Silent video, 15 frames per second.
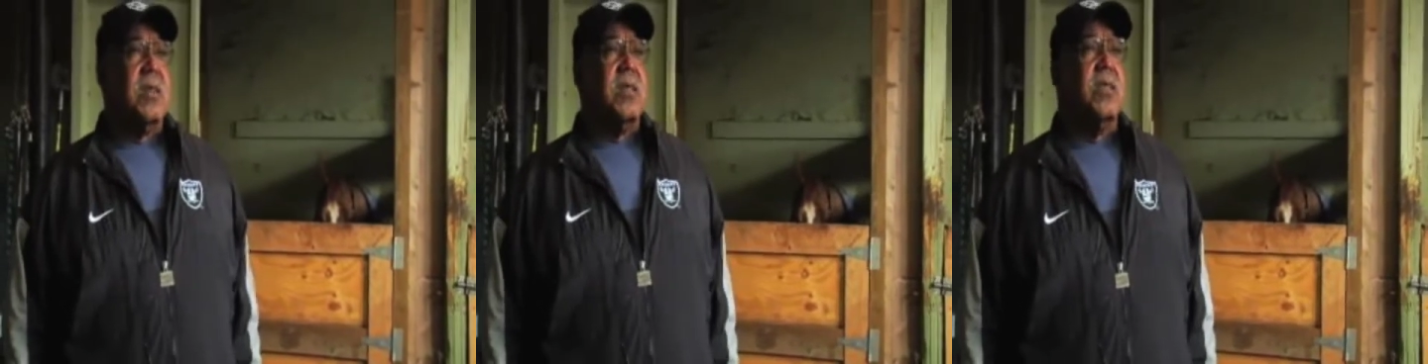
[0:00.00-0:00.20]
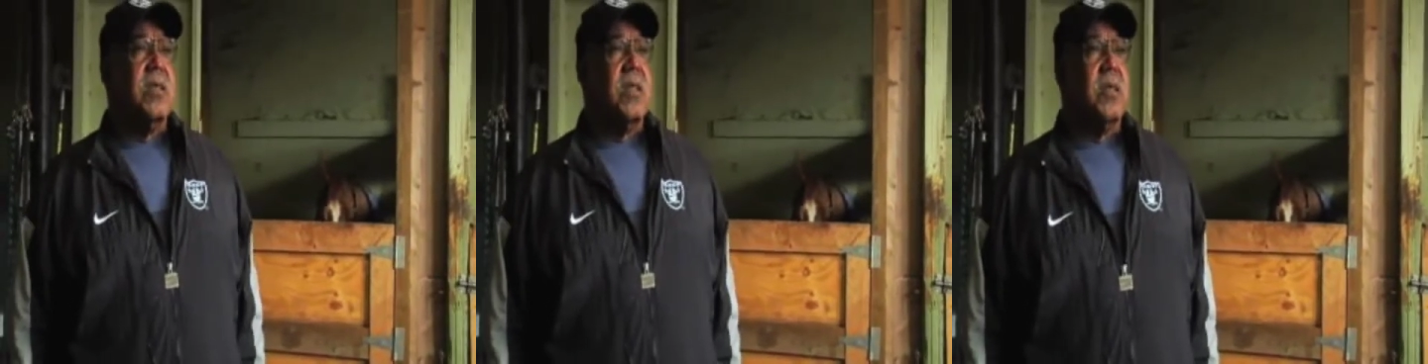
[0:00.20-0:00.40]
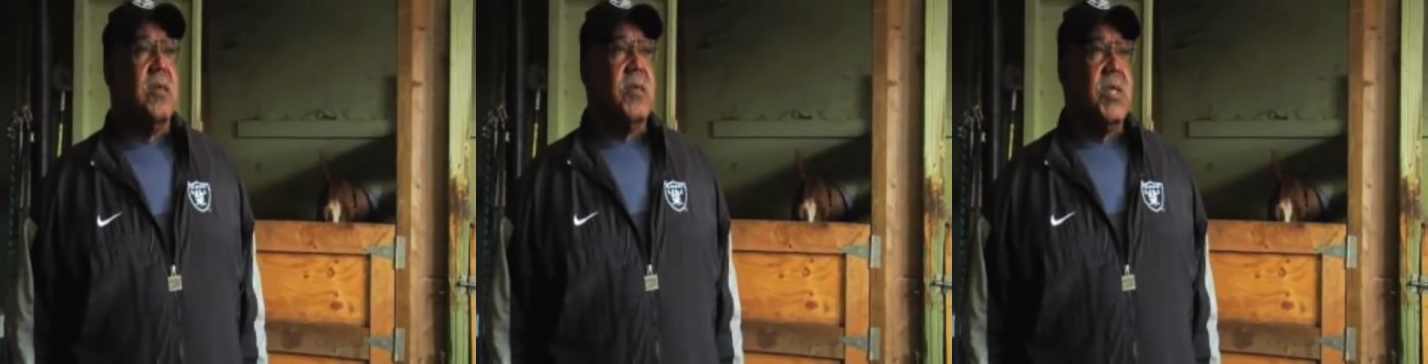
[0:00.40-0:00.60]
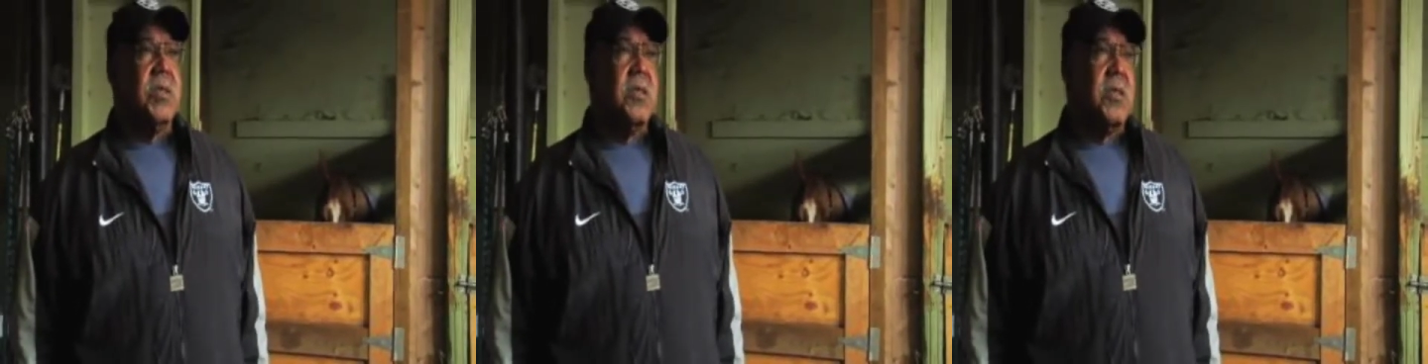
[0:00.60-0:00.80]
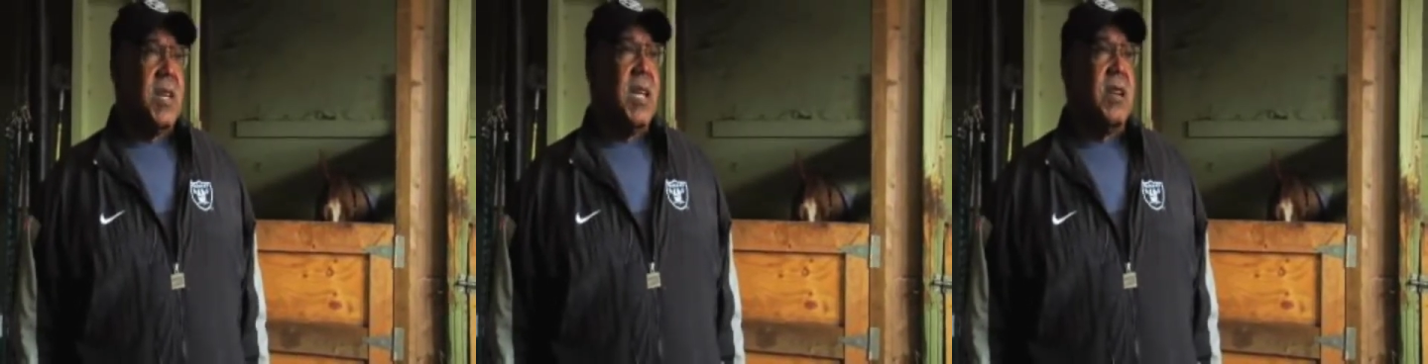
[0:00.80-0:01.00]
When
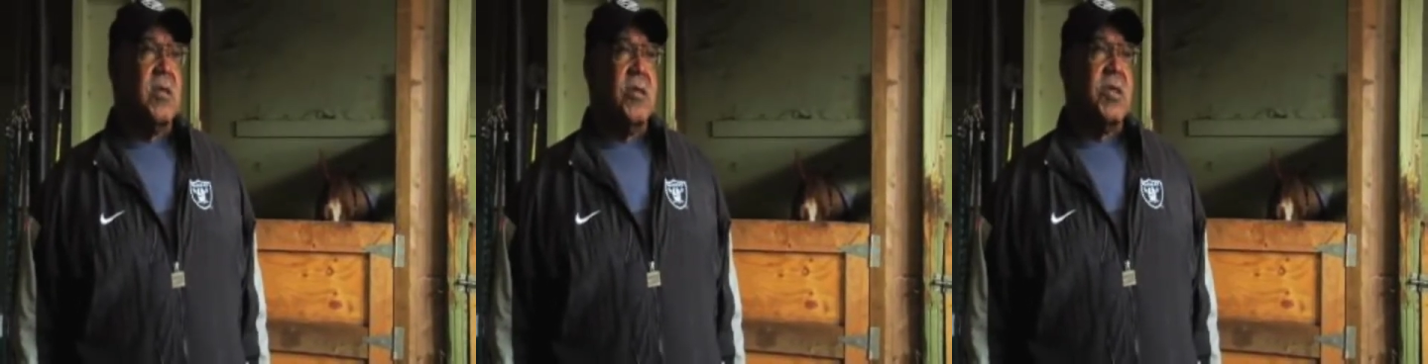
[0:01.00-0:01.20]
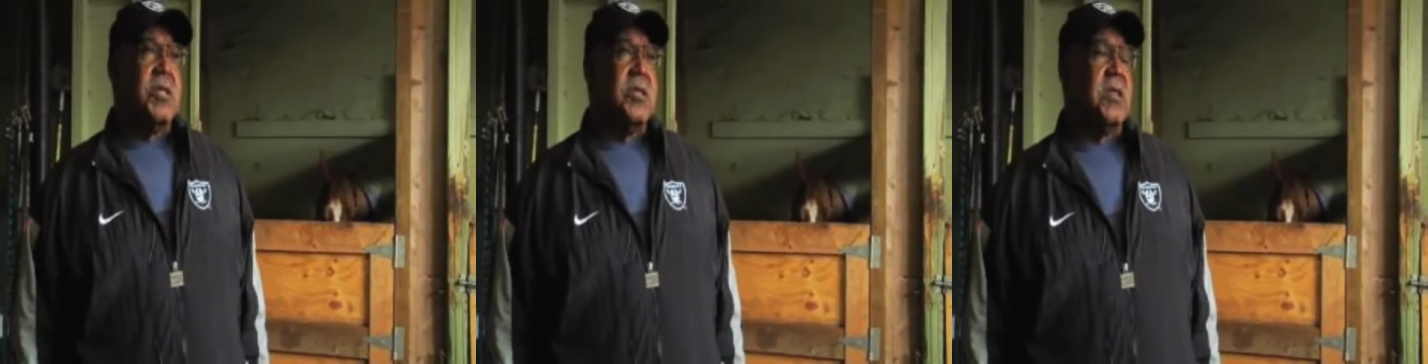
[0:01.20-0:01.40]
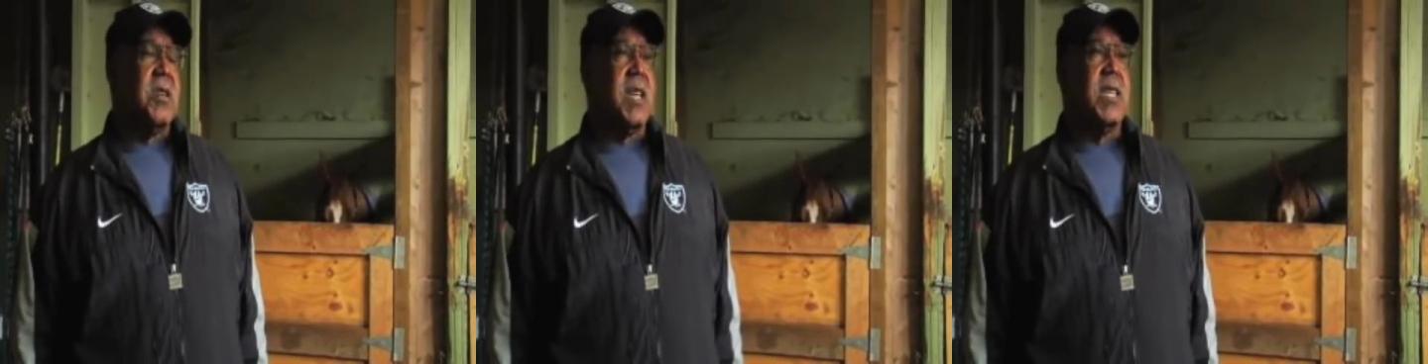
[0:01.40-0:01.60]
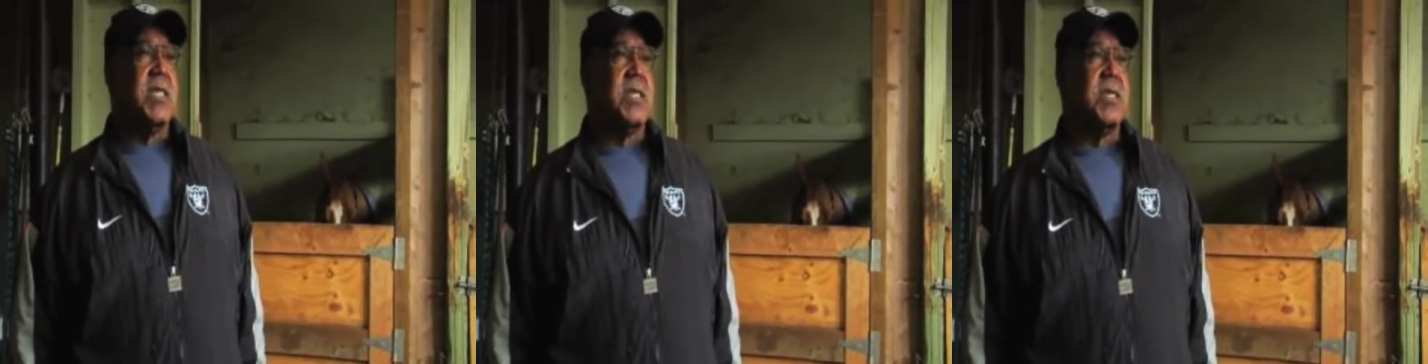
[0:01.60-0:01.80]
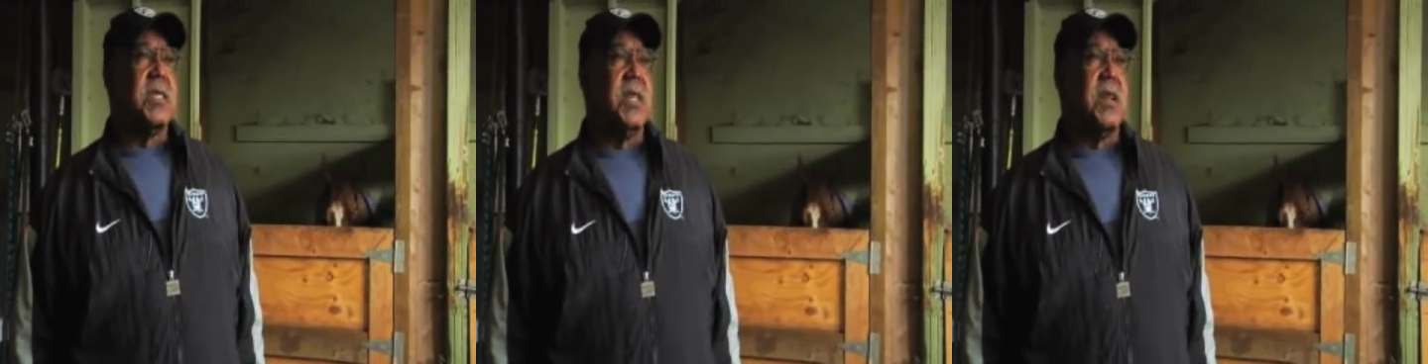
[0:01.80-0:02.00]
you look at a horse, you're looking at
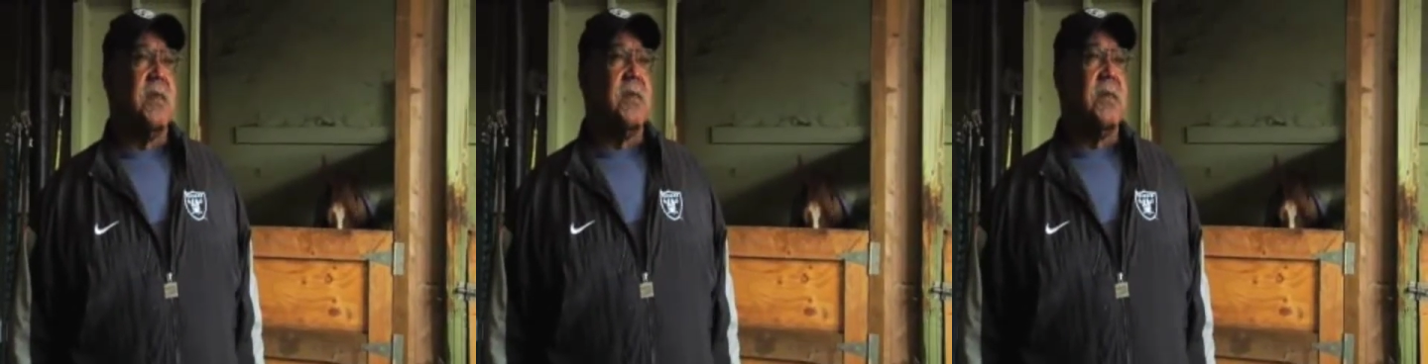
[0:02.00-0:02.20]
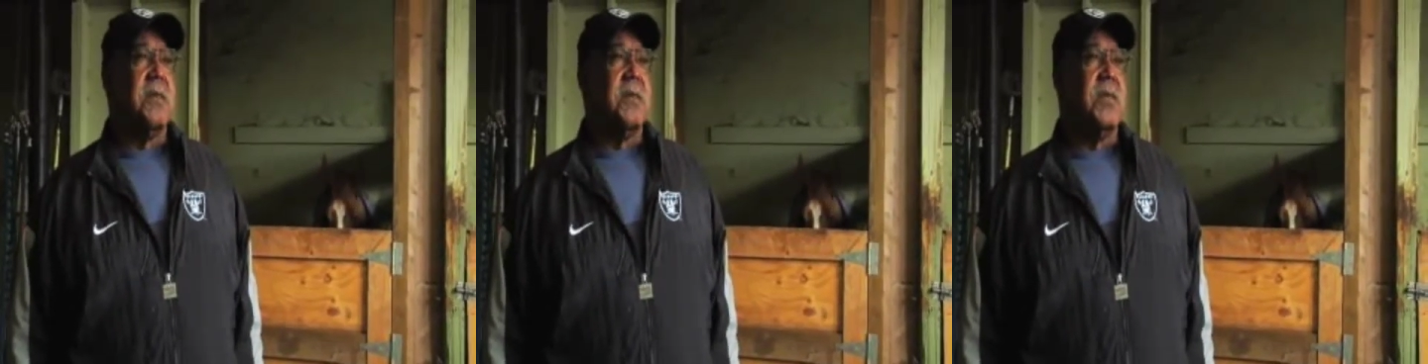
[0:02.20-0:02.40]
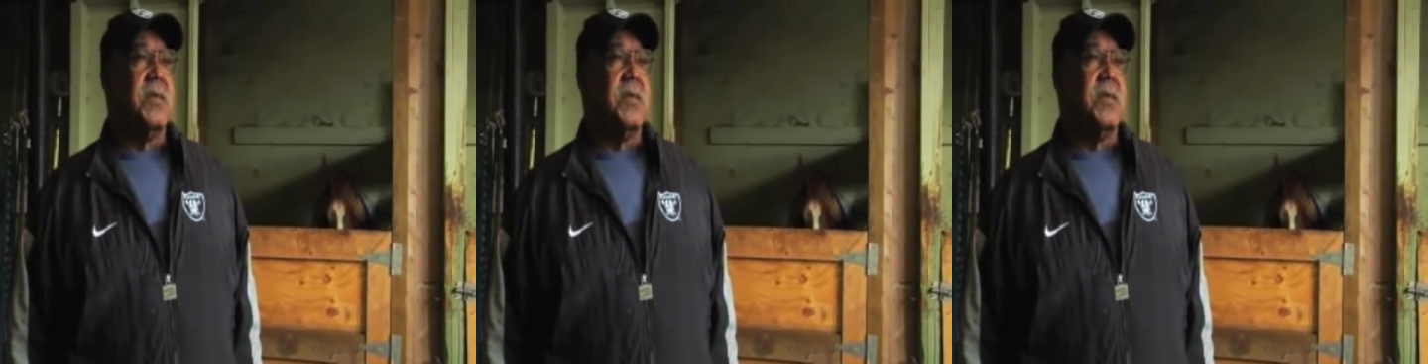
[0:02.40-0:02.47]
yourself.